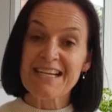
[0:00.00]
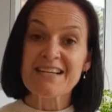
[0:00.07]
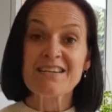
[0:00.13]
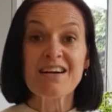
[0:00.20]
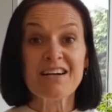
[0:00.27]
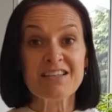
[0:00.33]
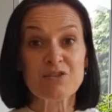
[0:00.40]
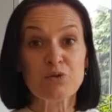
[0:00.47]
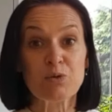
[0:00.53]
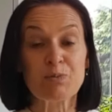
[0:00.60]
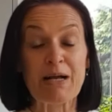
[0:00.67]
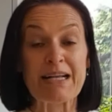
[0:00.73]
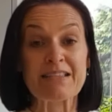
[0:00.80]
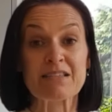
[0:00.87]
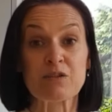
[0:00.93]
Castor oil
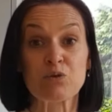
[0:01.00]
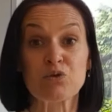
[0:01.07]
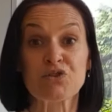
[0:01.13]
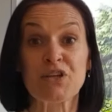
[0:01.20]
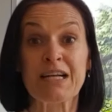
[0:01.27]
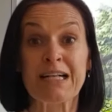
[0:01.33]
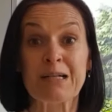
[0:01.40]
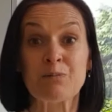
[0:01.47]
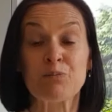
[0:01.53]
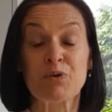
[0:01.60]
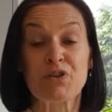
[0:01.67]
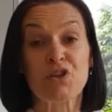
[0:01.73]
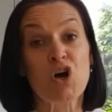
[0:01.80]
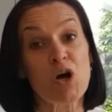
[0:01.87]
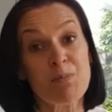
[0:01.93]
packs can also help
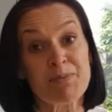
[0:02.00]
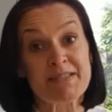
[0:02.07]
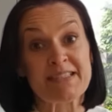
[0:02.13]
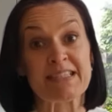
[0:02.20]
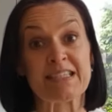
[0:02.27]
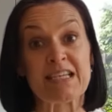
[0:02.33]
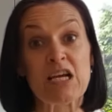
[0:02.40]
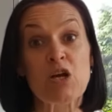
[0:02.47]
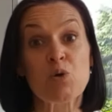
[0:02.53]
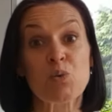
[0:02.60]
with the opposite,